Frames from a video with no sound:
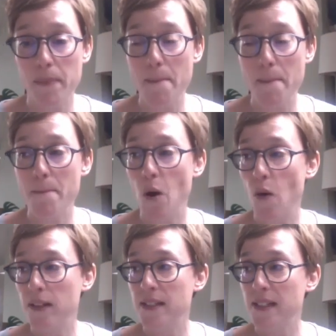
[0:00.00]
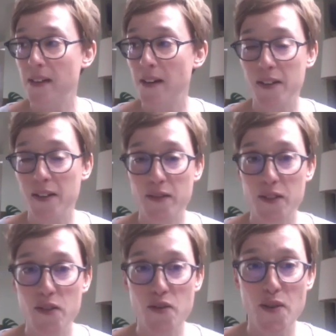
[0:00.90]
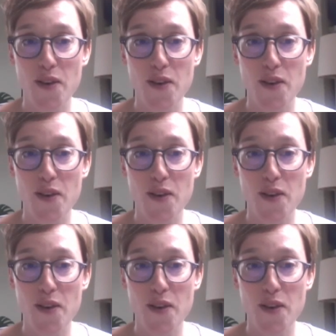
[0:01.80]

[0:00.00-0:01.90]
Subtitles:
inbox kind of control.